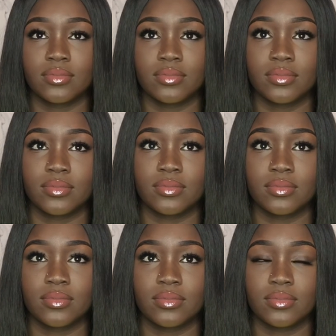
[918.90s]

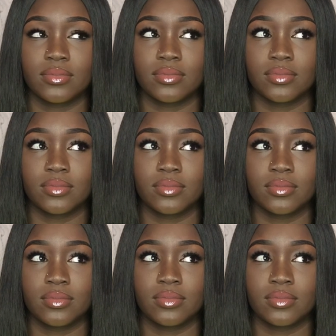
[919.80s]

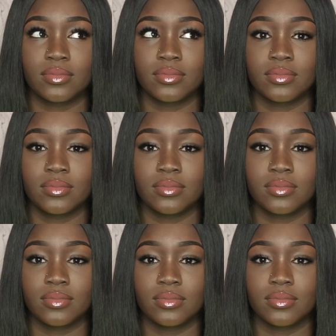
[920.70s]

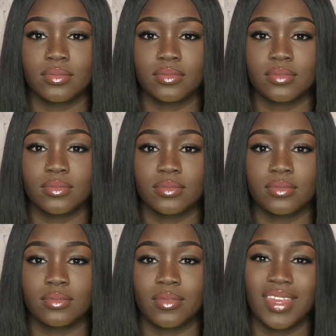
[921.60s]

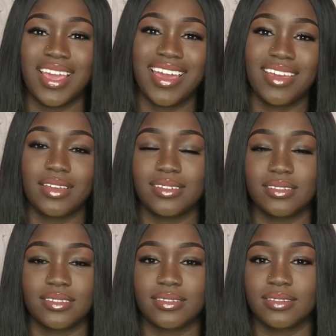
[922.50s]

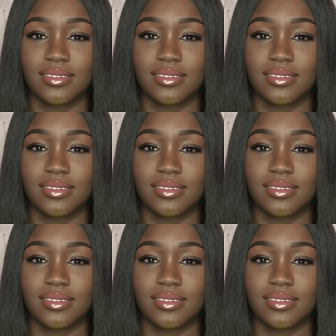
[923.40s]
Nothing is said.